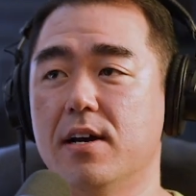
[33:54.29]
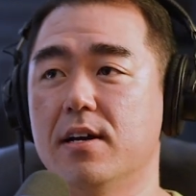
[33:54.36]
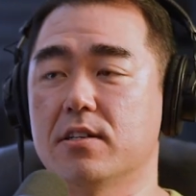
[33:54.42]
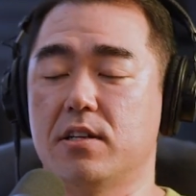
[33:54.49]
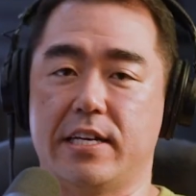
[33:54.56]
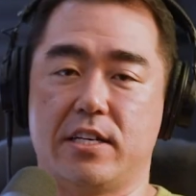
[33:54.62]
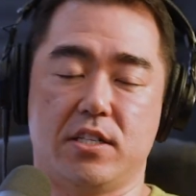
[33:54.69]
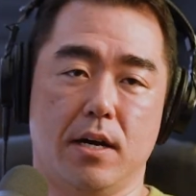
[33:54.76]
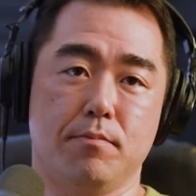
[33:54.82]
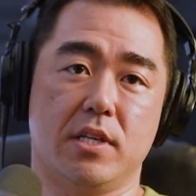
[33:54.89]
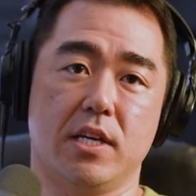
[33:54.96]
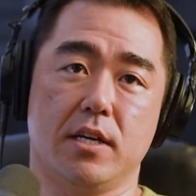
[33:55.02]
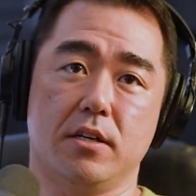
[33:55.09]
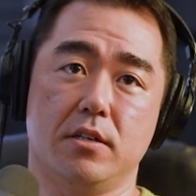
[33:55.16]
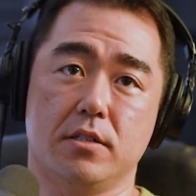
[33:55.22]
so like some
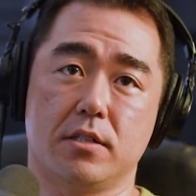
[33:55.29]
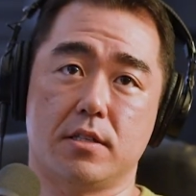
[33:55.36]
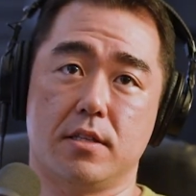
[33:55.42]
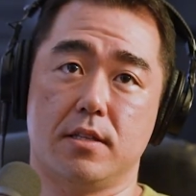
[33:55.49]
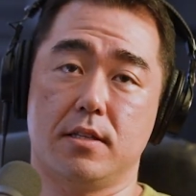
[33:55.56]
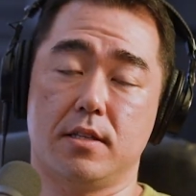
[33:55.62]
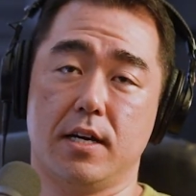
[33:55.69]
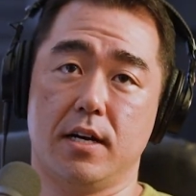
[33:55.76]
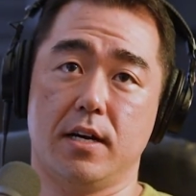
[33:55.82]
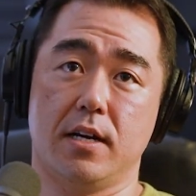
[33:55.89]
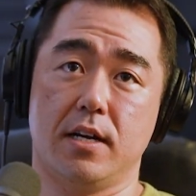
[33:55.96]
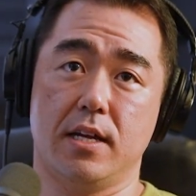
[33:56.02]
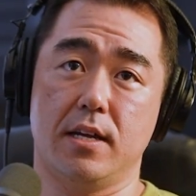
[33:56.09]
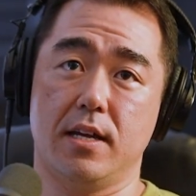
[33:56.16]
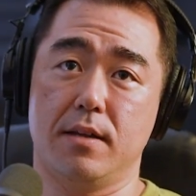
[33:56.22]
deals, there
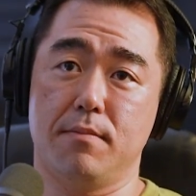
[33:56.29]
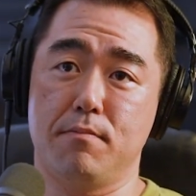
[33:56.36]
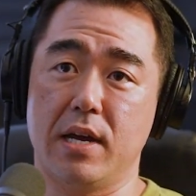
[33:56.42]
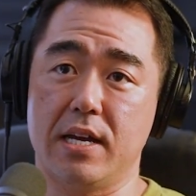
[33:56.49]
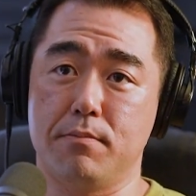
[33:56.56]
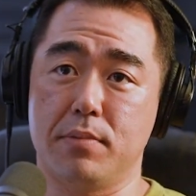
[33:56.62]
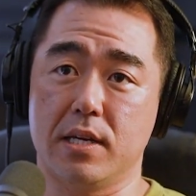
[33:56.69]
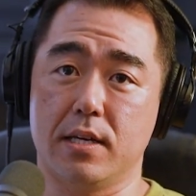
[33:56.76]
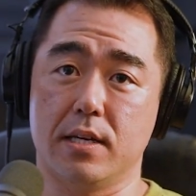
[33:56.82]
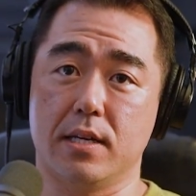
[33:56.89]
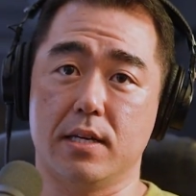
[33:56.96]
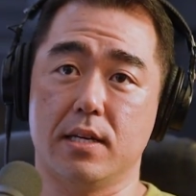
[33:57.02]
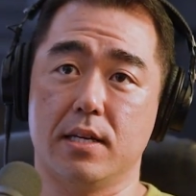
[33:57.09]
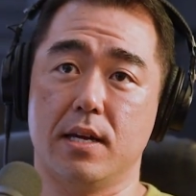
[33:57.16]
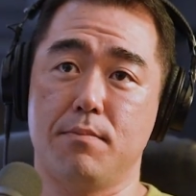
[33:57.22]
it, it may
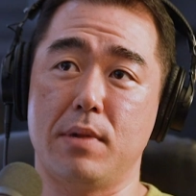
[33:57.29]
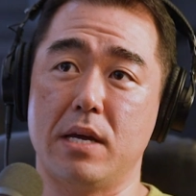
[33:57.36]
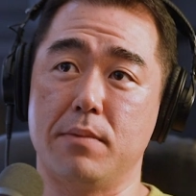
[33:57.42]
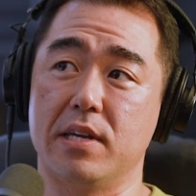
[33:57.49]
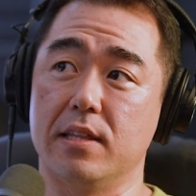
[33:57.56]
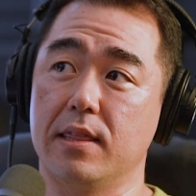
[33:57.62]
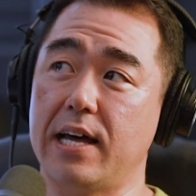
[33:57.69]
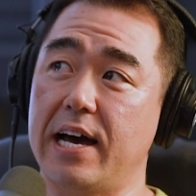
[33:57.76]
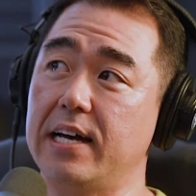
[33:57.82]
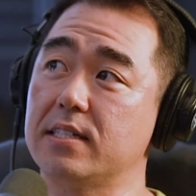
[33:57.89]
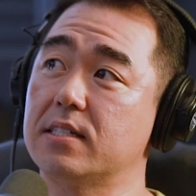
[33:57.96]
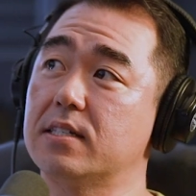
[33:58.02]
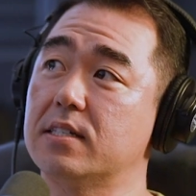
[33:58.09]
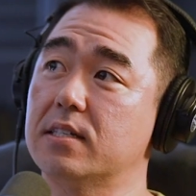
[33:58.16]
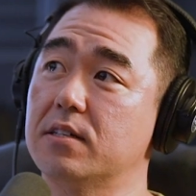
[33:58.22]
be it may be less.
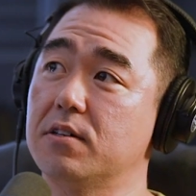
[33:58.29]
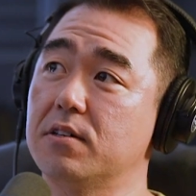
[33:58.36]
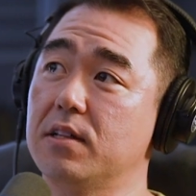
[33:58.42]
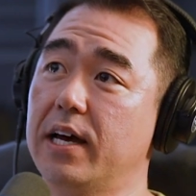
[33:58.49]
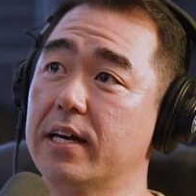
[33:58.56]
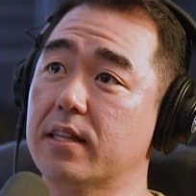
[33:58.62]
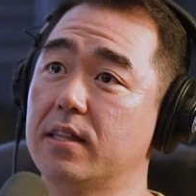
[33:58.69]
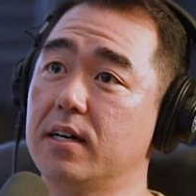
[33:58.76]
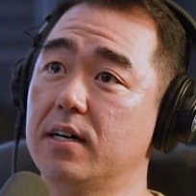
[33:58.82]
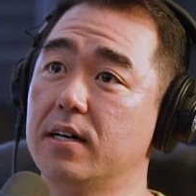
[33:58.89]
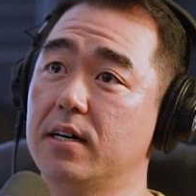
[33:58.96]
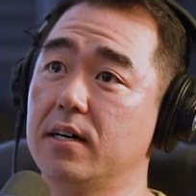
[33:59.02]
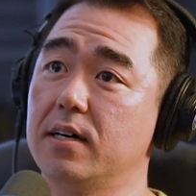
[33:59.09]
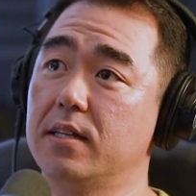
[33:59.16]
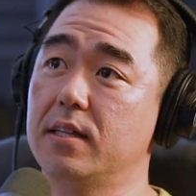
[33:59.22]
So like
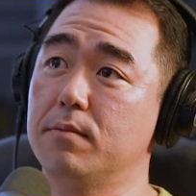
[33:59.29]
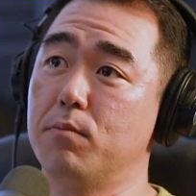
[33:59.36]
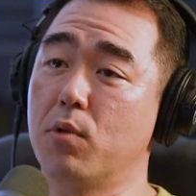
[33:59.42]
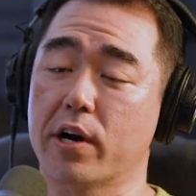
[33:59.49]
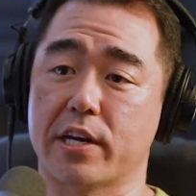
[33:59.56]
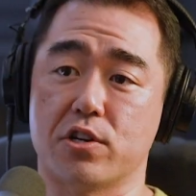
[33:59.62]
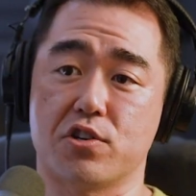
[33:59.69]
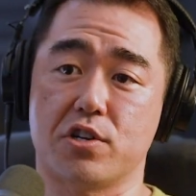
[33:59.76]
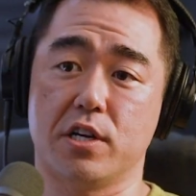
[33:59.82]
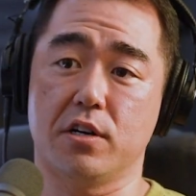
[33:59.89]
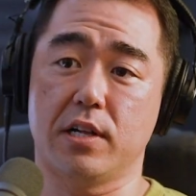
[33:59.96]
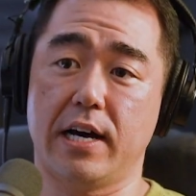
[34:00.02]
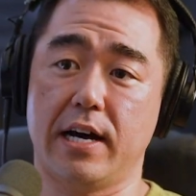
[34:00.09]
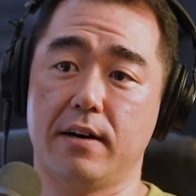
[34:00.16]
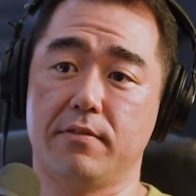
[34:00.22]
the the mortgage deal,
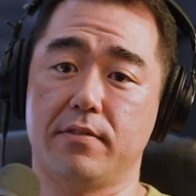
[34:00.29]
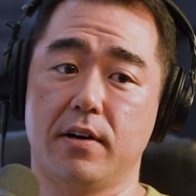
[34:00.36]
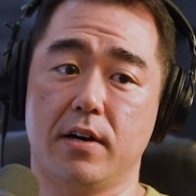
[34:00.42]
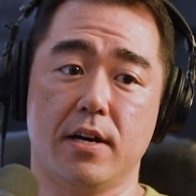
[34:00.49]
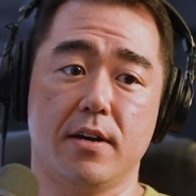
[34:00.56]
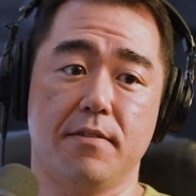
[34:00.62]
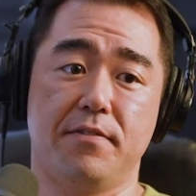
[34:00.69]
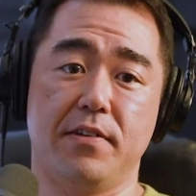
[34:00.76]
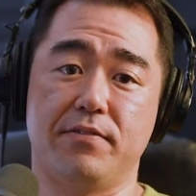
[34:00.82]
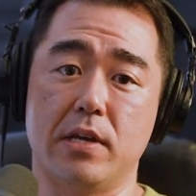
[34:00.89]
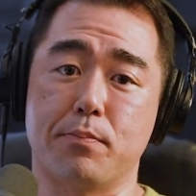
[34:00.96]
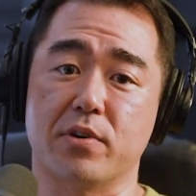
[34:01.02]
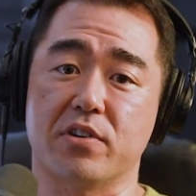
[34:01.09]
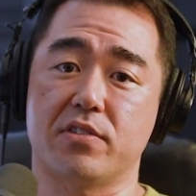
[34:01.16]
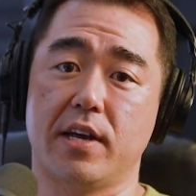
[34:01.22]
I have fifty
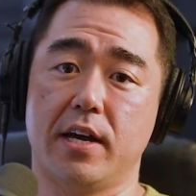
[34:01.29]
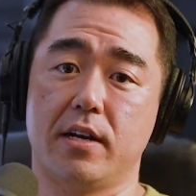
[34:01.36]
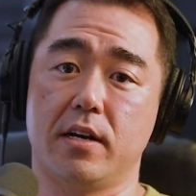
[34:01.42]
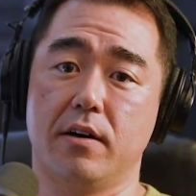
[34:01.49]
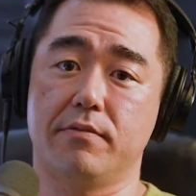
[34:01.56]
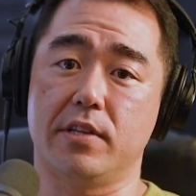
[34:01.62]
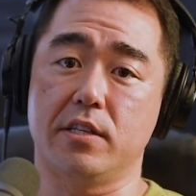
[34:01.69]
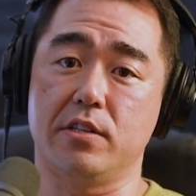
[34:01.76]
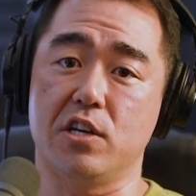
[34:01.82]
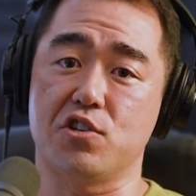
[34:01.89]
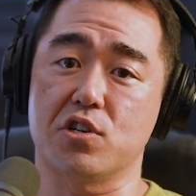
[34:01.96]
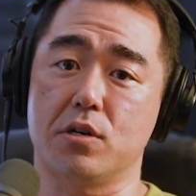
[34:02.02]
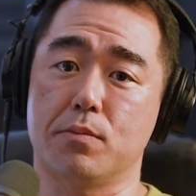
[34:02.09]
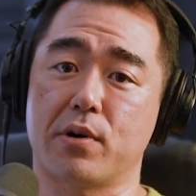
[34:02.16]
percent of the digital